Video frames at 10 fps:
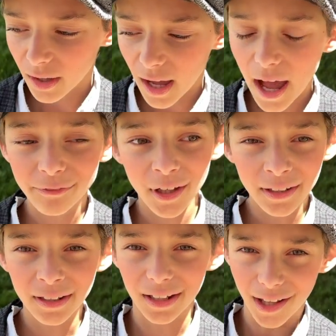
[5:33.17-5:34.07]
I've
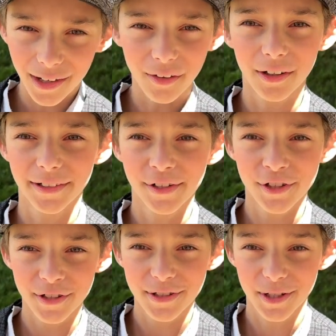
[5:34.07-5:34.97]
done a lot of
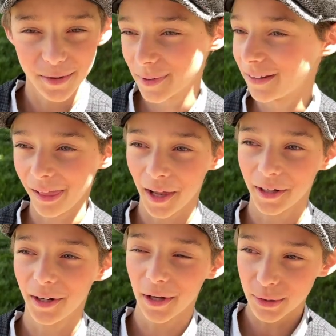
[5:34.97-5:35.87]
auditions. There's been a lot of
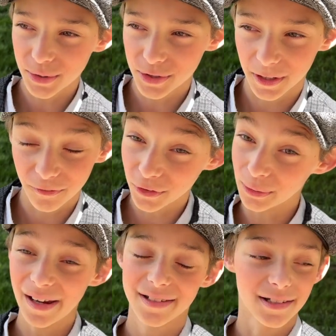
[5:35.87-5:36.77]
no's and a few
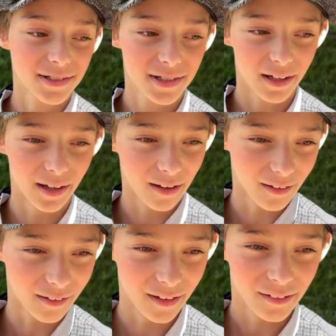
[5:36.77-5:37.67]
yeses.
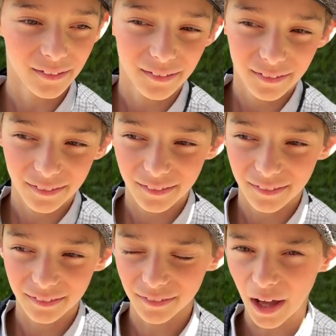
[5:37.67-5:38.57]
Uh,
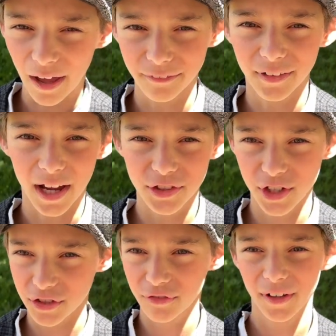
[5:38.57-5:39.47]
I I
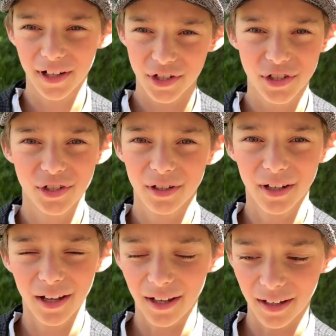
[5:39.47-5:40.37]
just finished
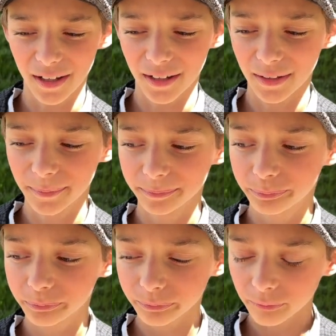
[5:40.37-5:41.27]
uh,
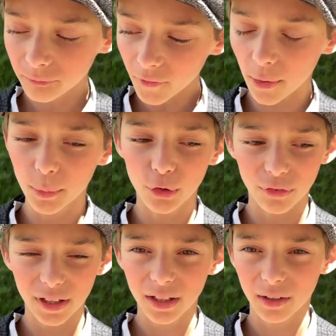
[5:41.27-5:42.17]
a
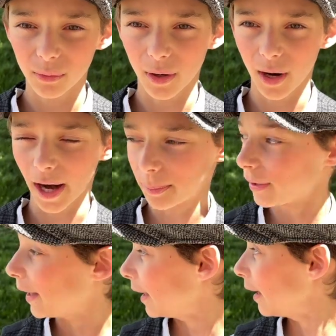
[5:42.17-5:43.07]
movie, where I
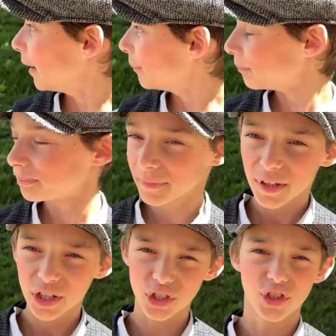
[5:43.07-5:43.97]
play um,
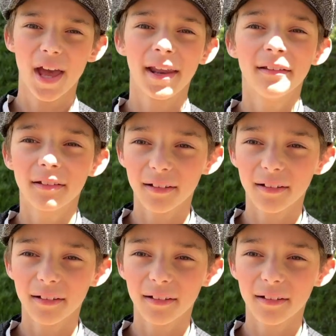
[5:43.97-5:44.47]
Jed.